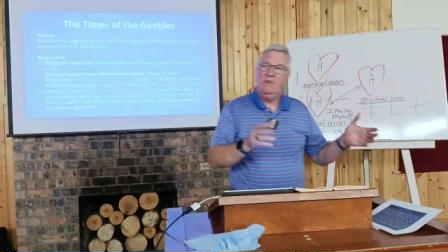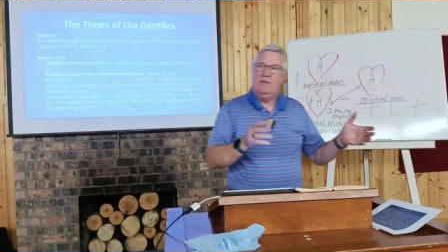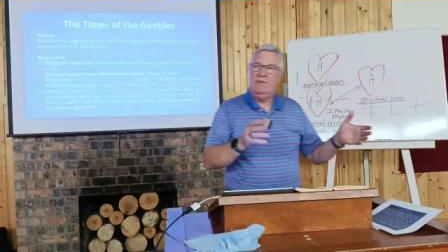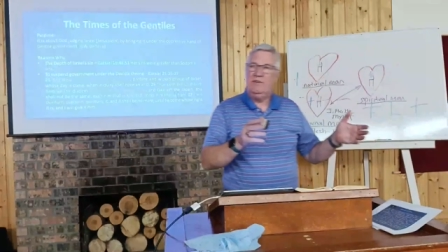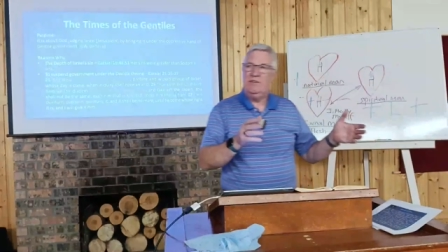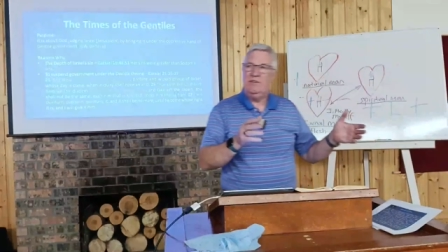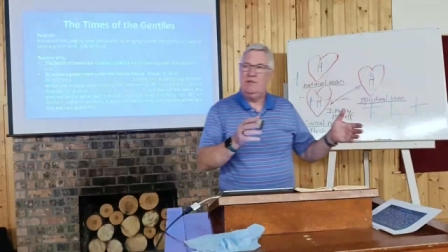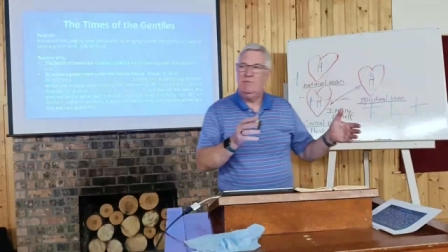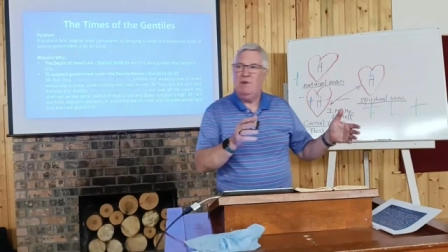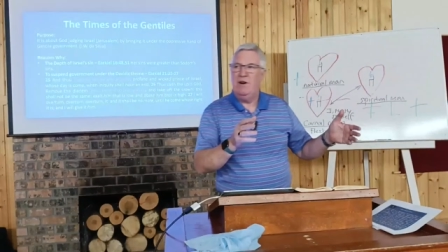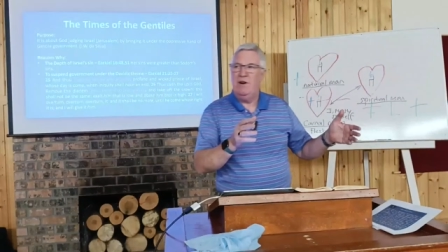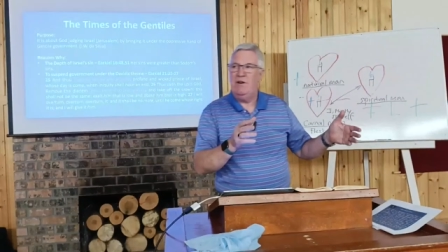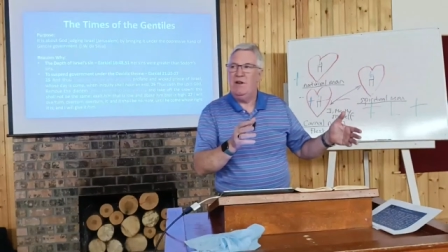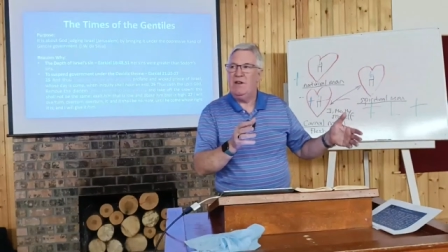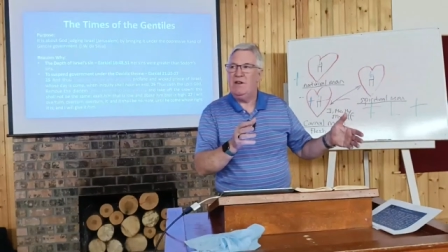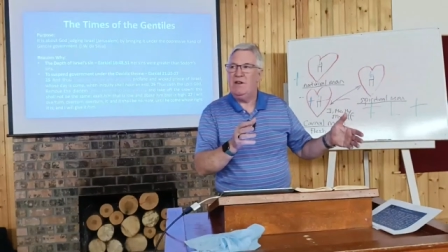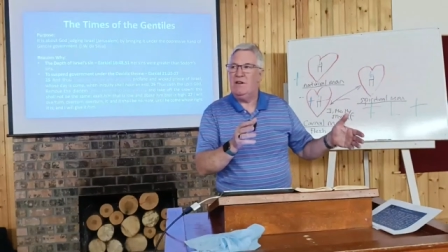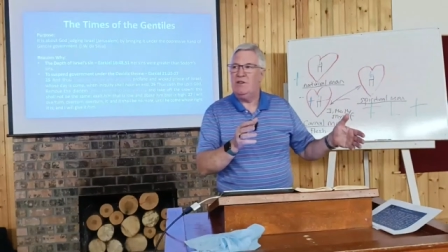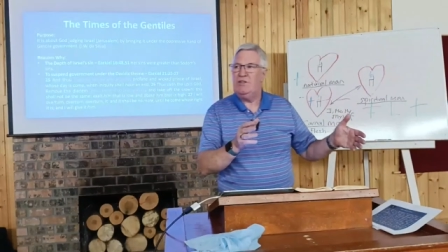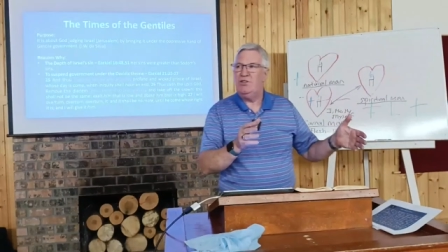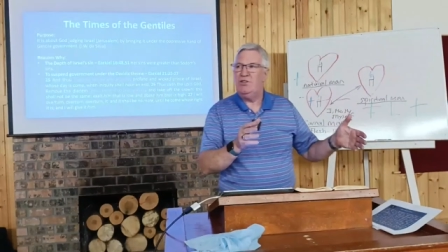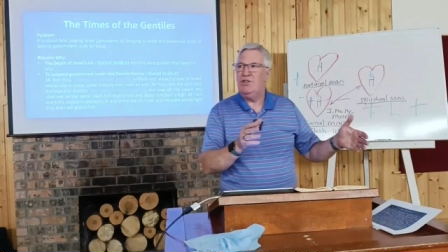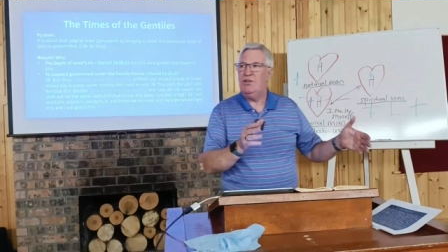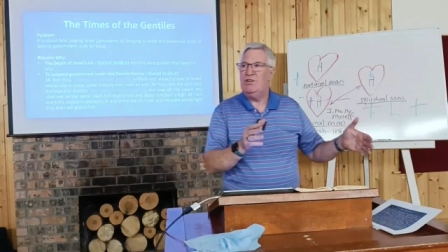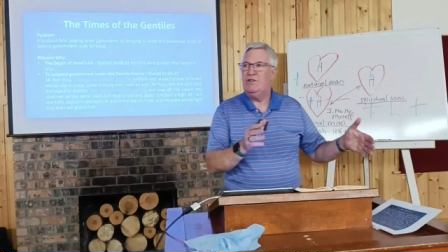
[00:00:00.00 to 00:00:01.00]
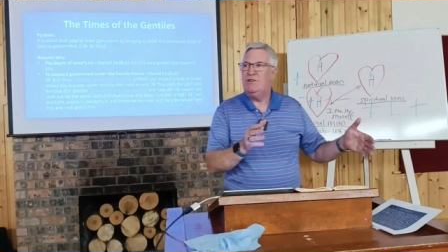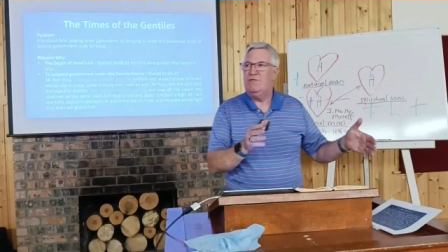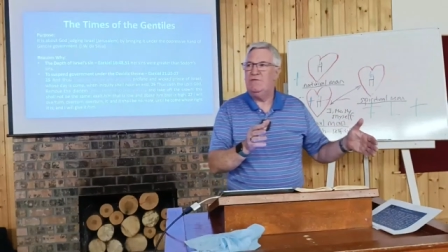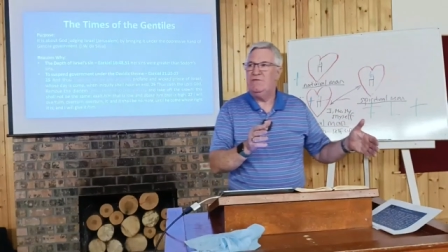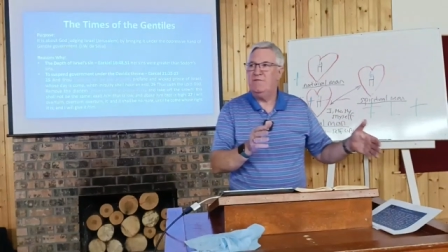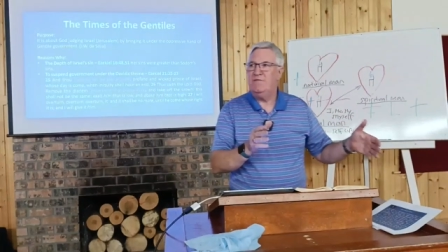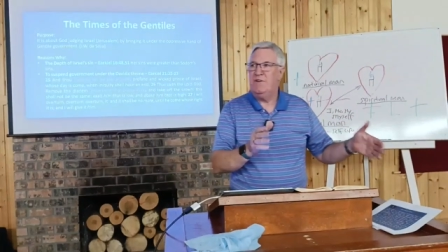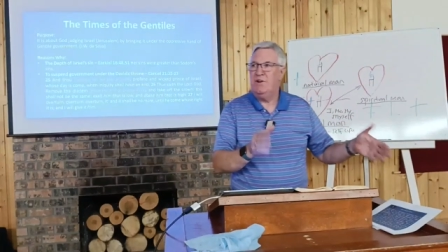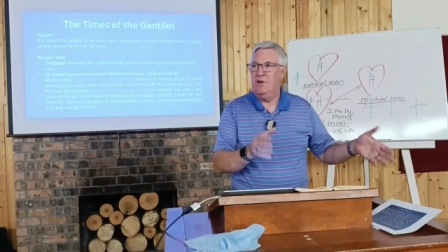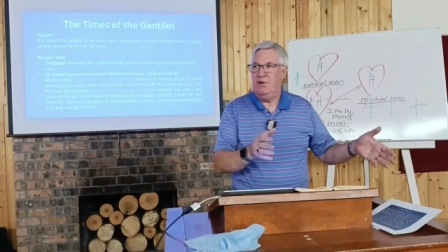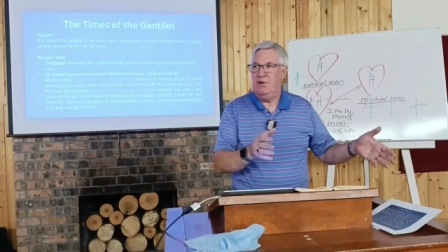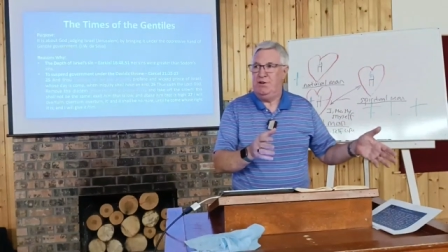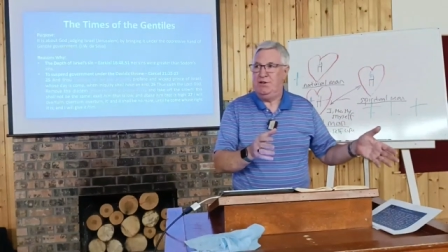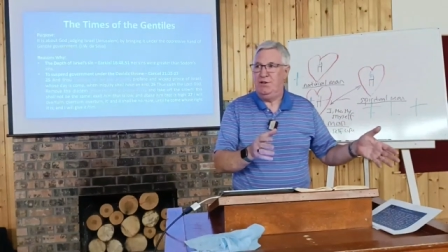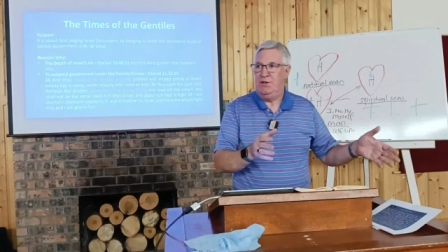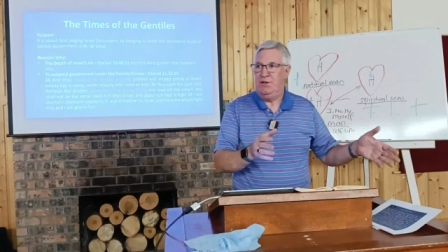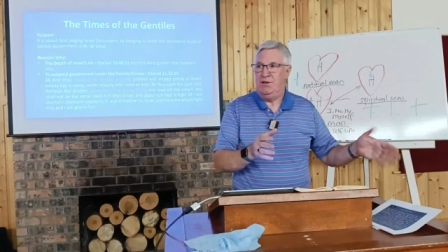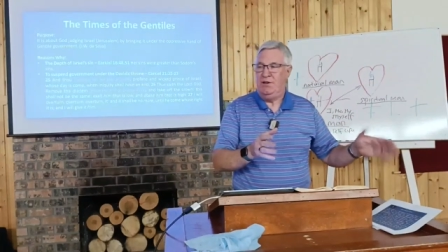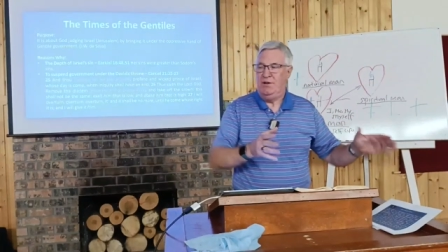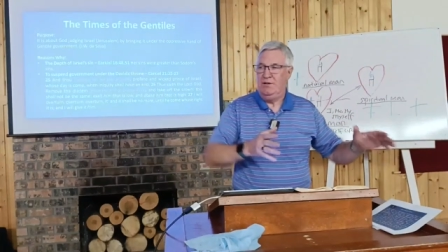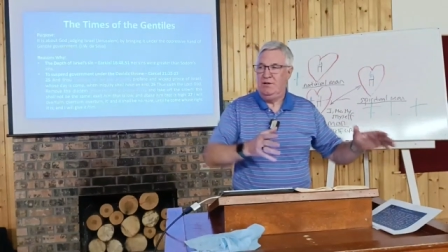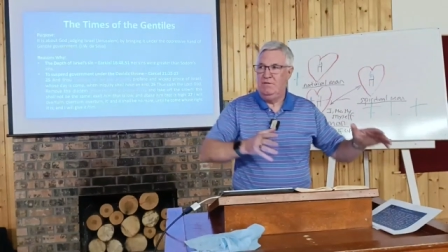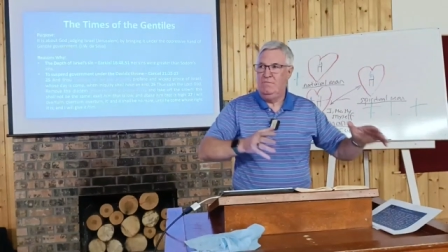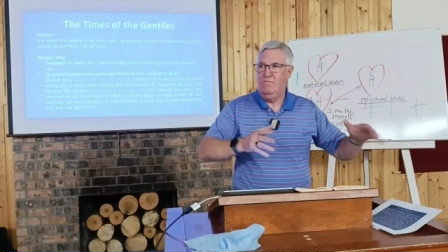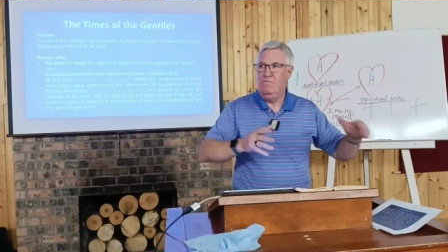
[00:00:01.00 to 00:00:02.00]
Samaria got judged
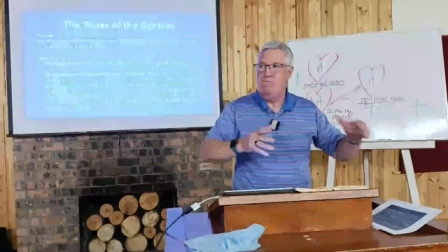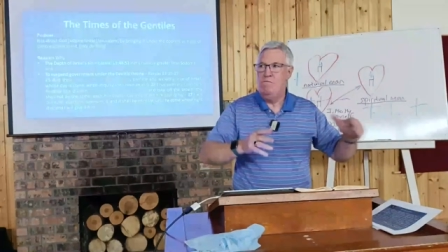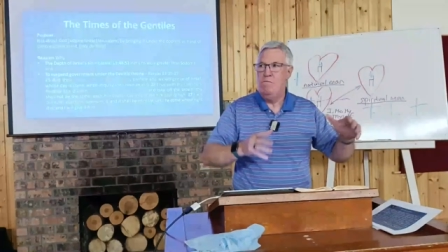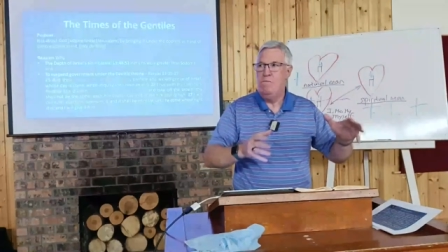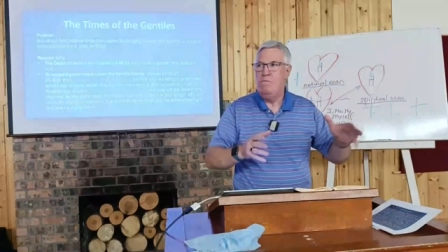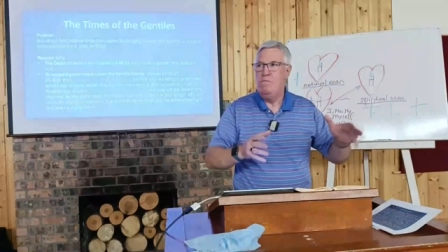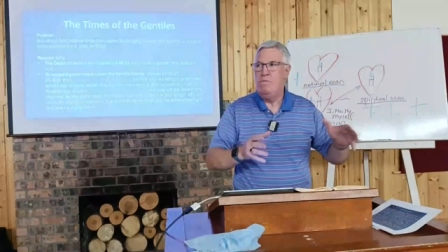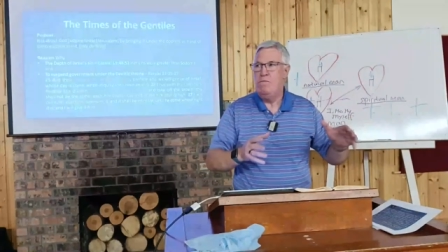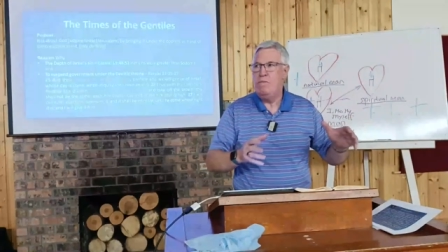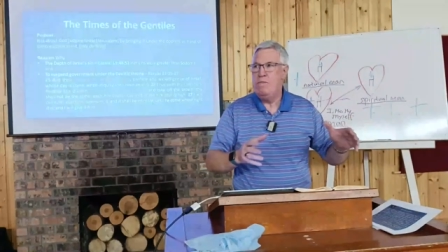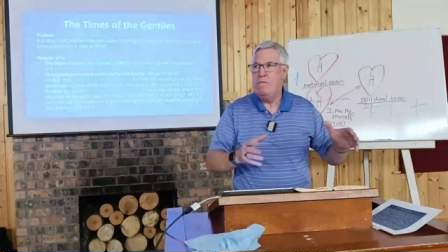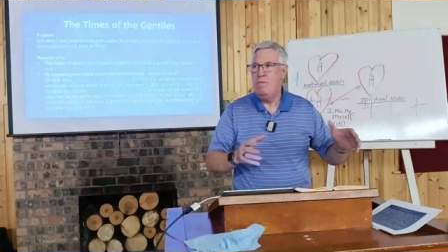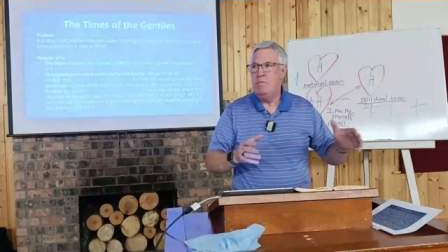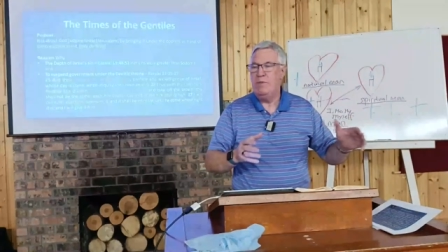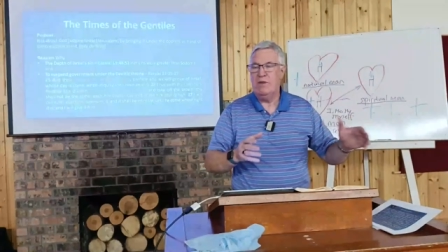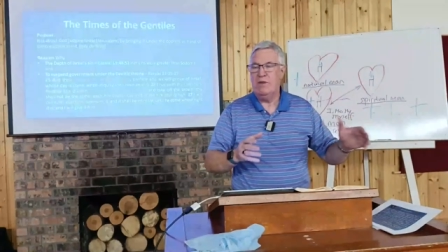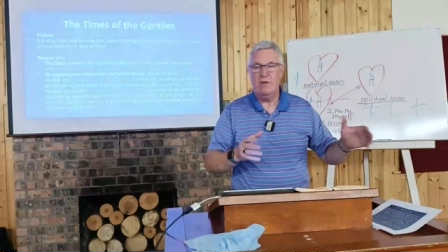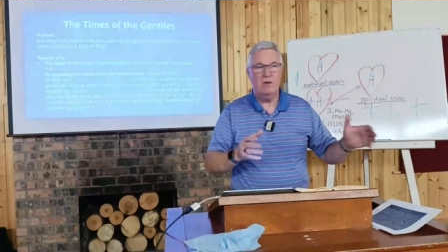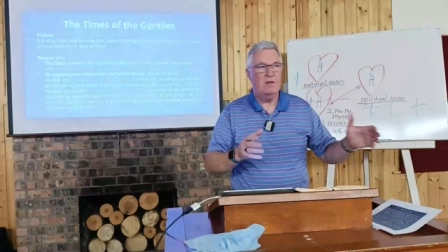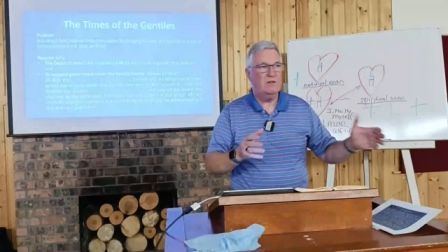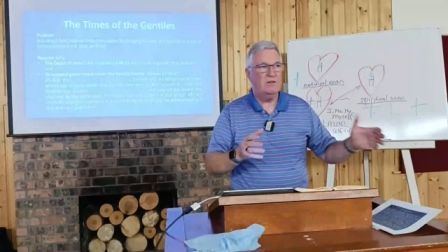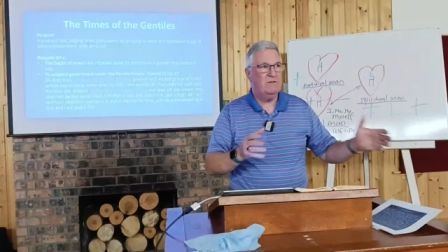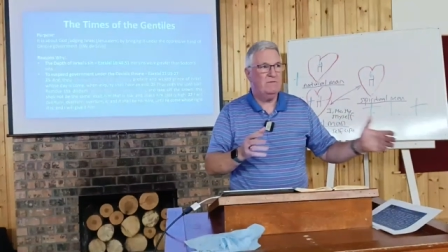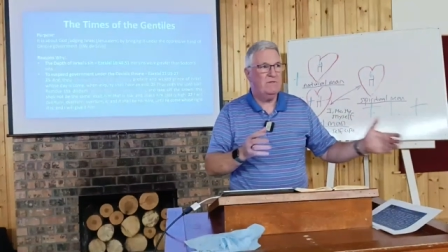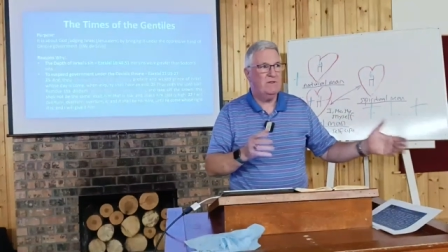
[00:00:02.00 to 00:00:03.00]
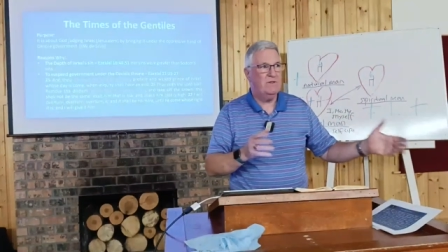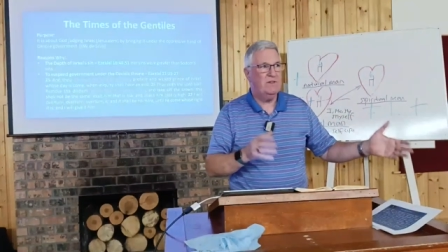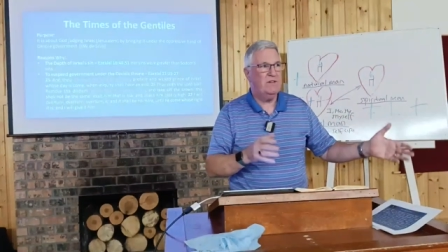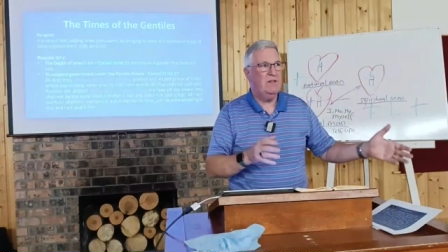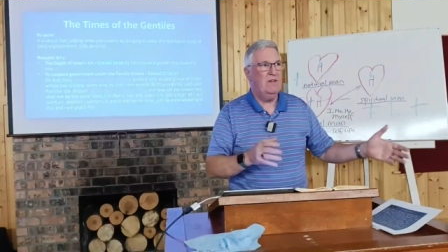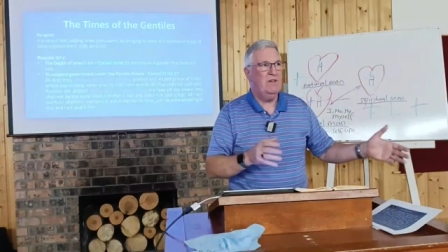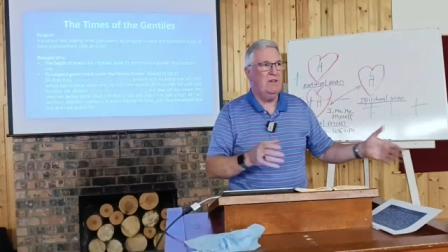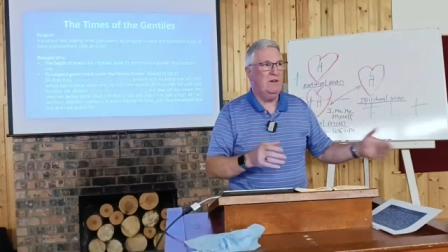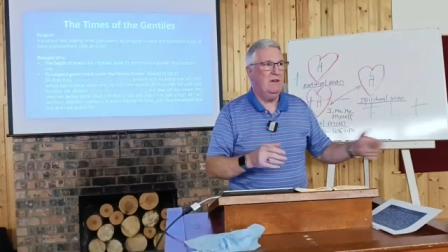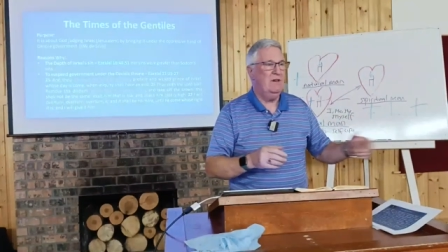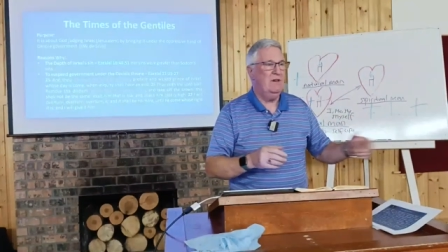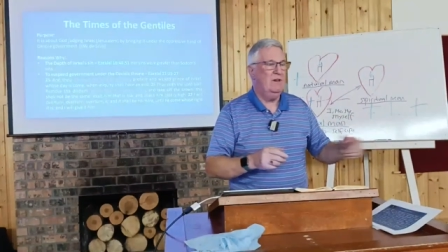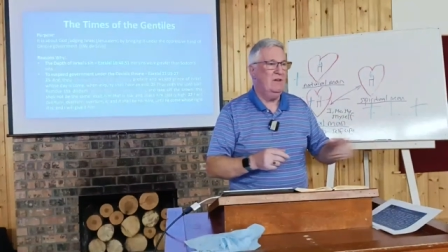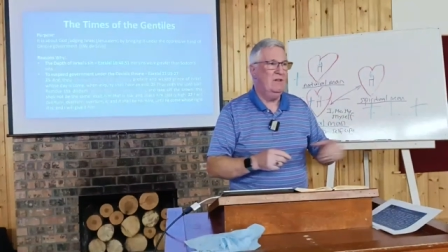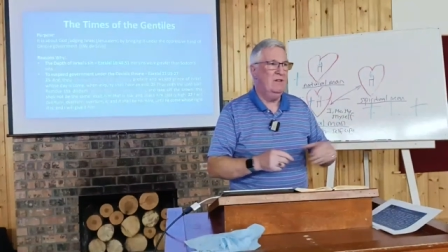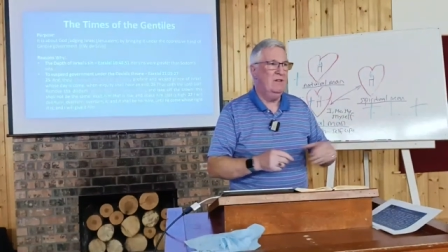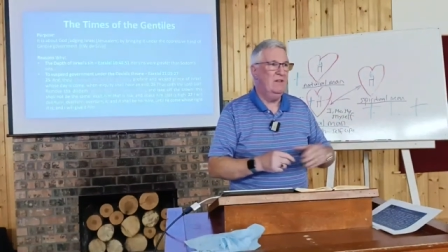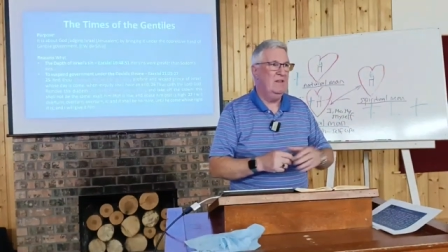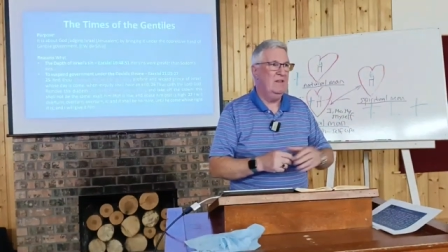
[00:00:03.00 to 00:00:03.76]
first because of her sin.